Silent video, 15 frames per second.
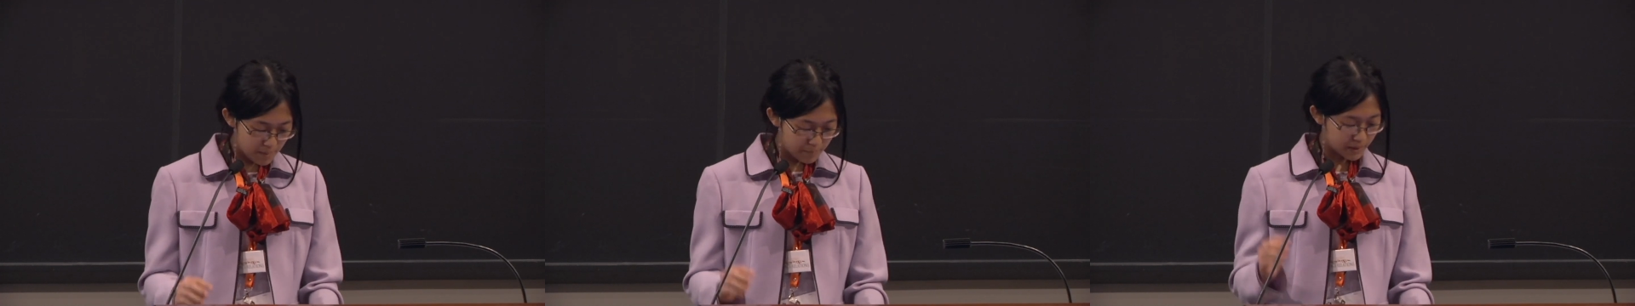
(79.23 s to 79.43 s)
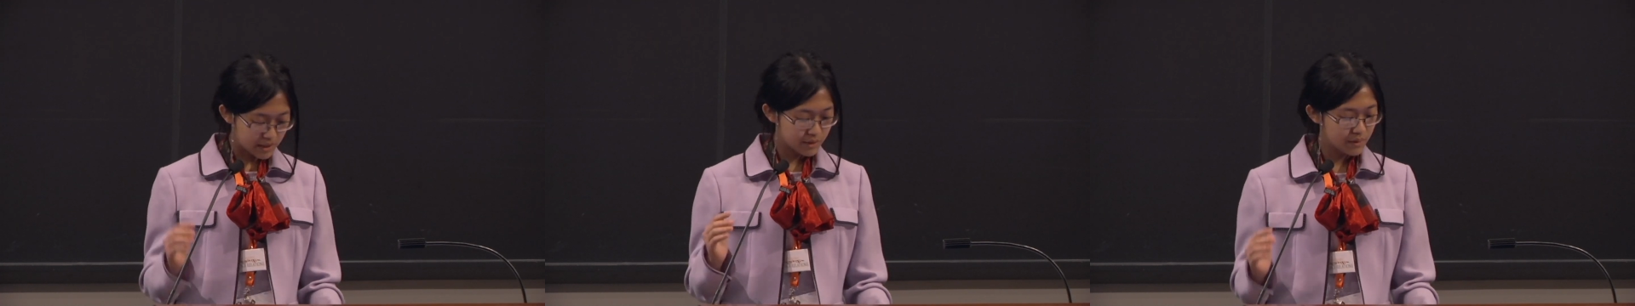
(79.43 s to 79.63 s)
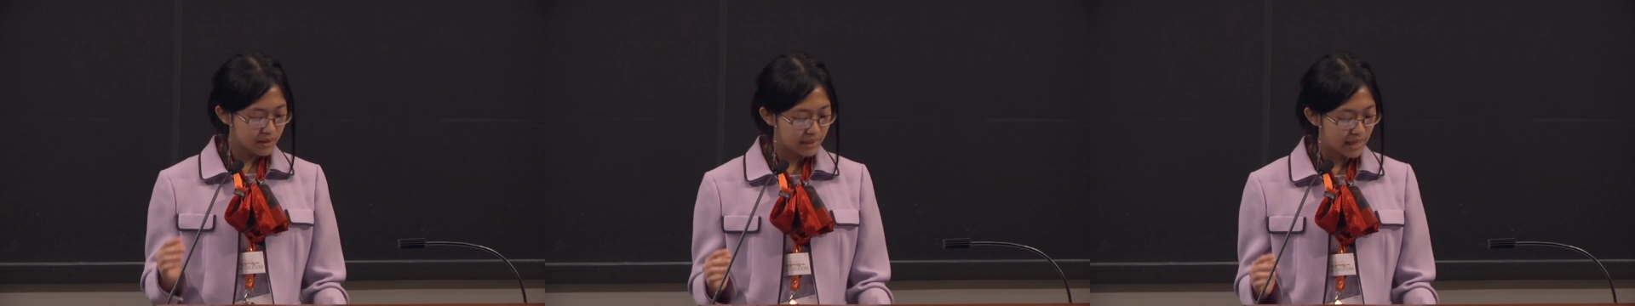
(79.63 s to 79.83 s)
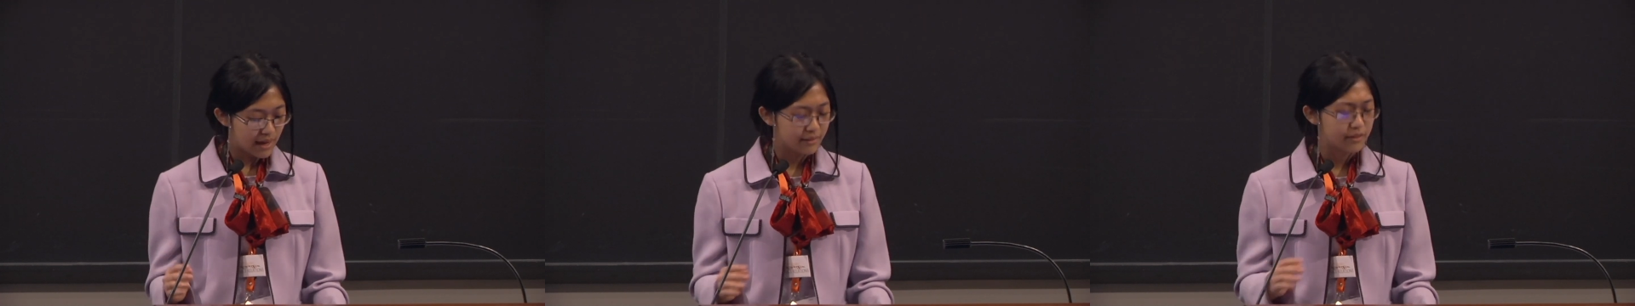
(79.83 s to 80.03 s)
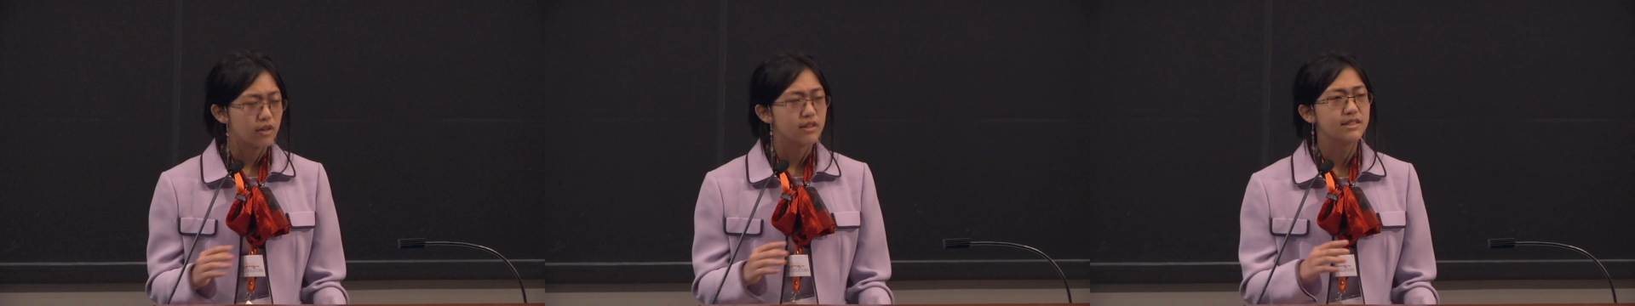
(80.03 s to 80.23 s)
Because with
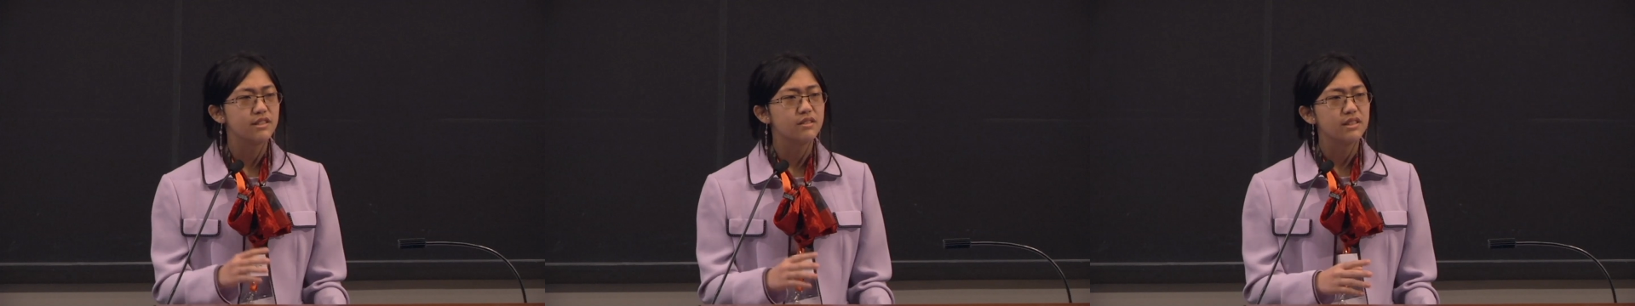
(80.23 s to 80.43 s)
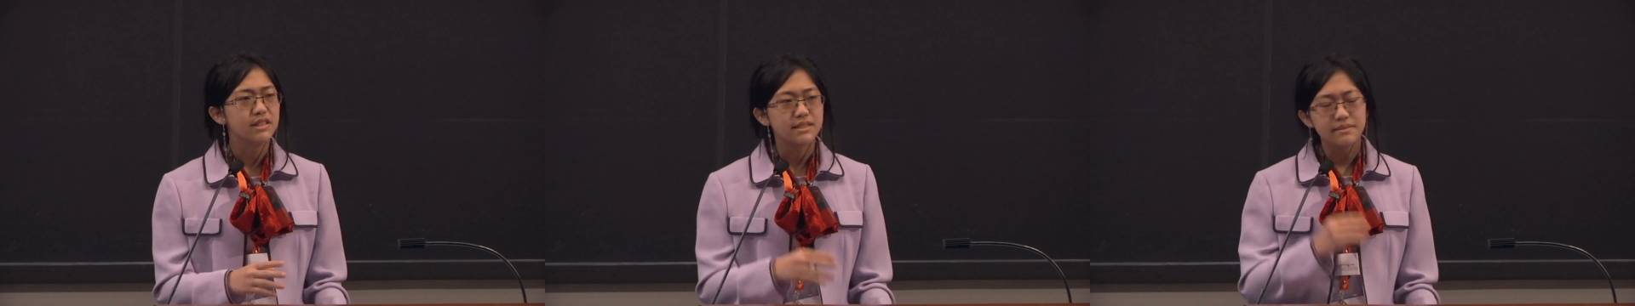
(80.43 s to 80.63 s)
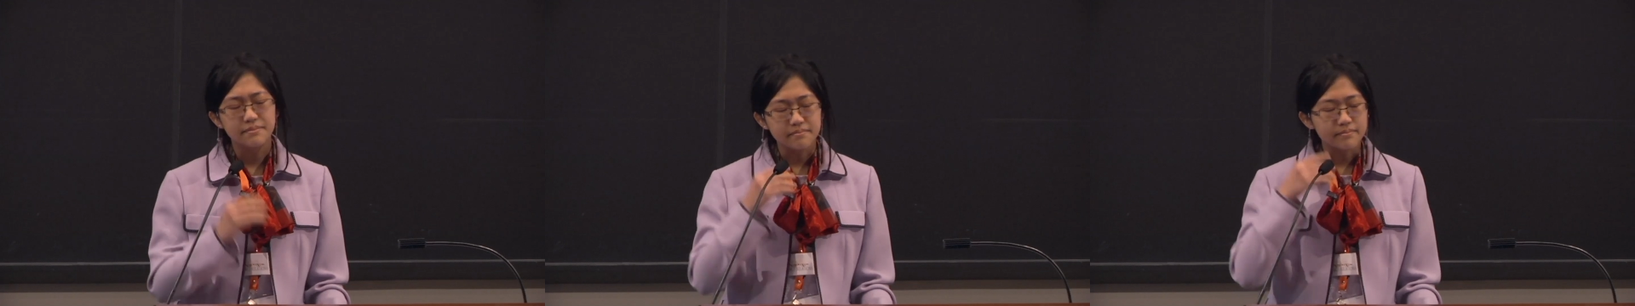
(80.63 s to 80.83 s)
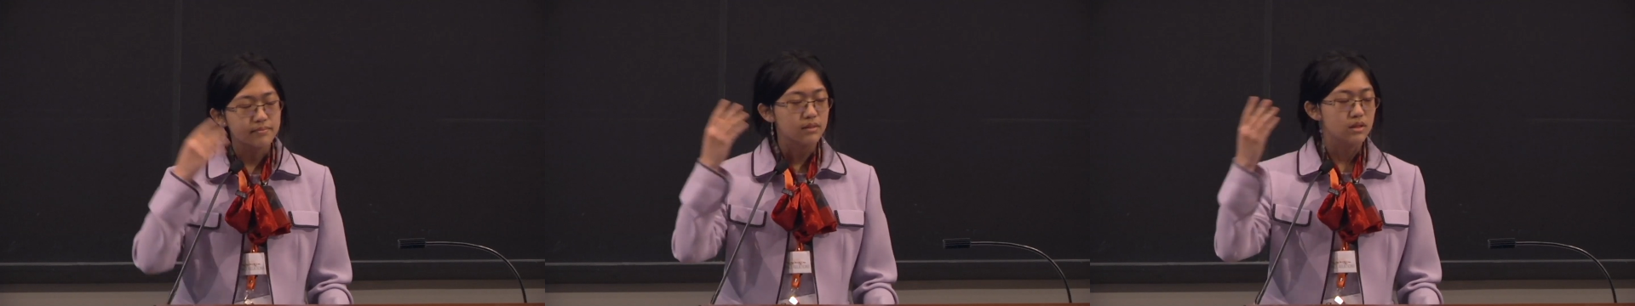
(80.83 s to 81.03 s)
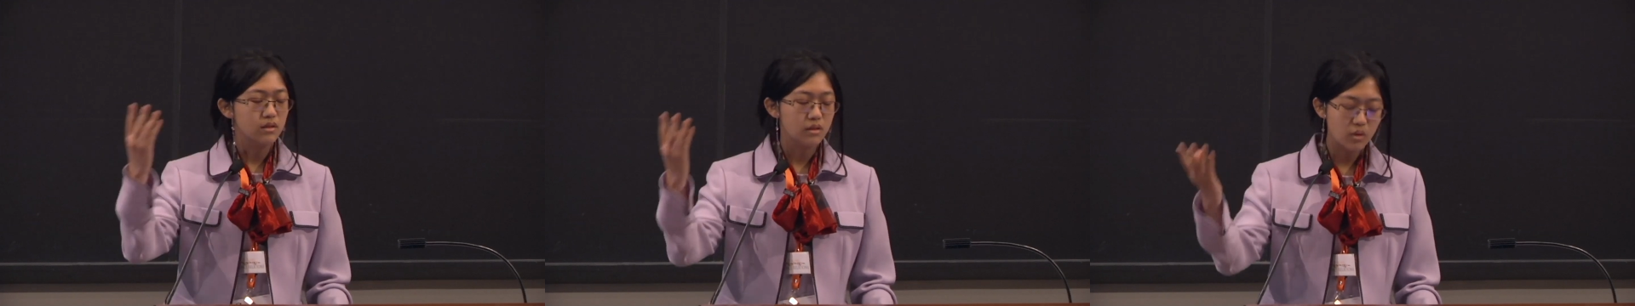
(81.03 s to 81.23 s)
that, there are still these
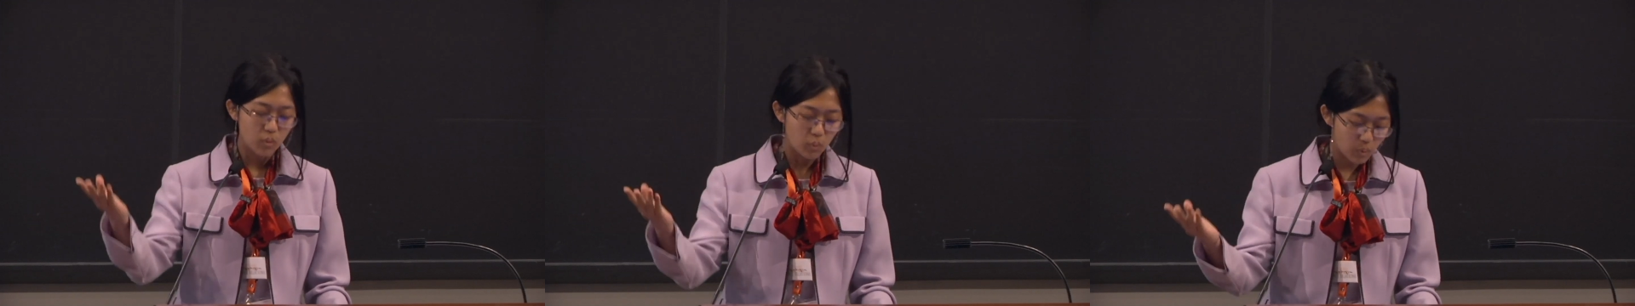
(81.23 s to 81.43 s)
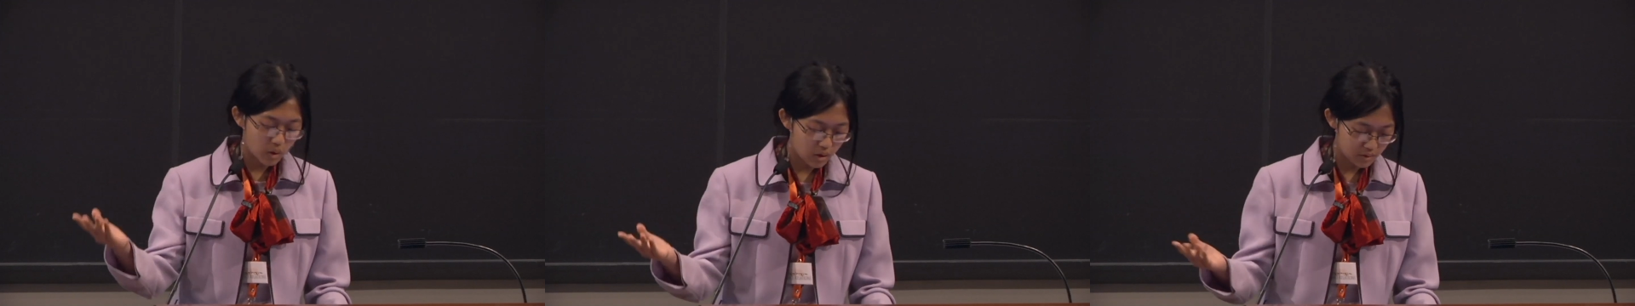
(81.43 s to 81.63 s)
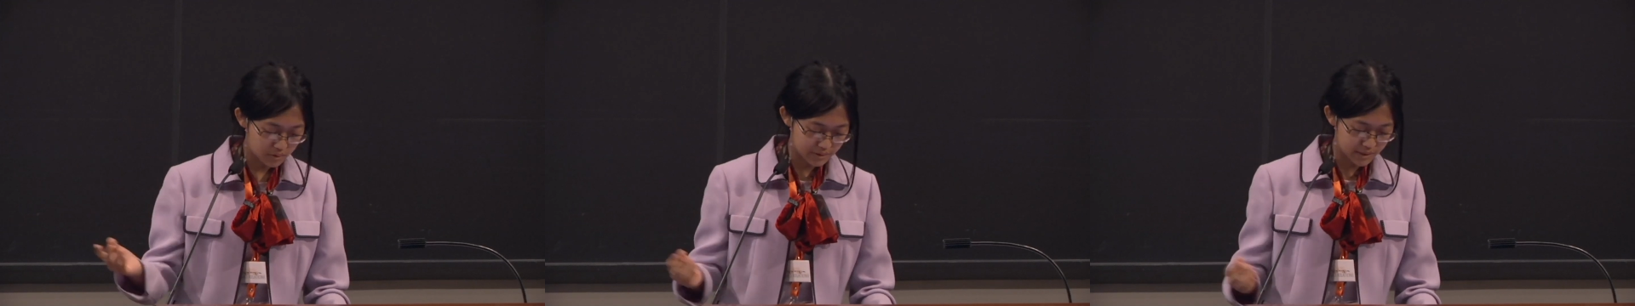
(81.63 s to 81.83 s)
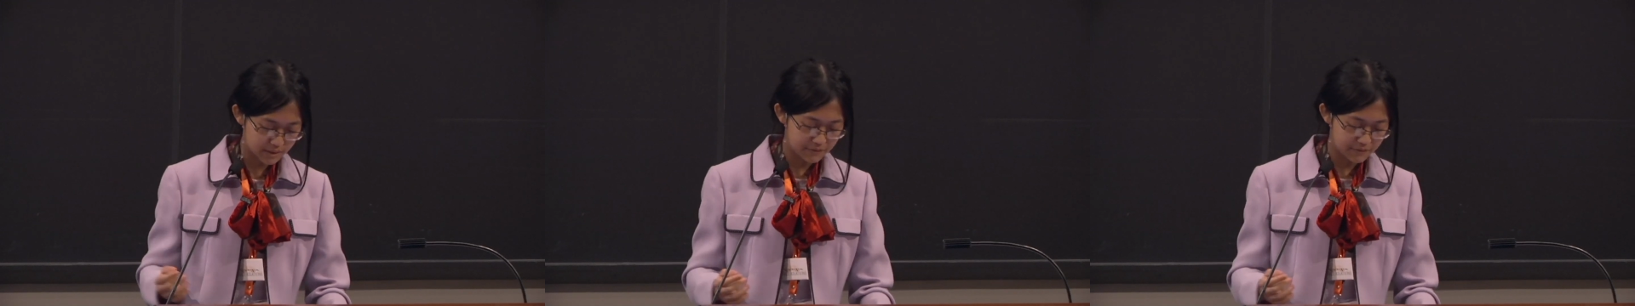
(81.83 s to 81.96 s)
walls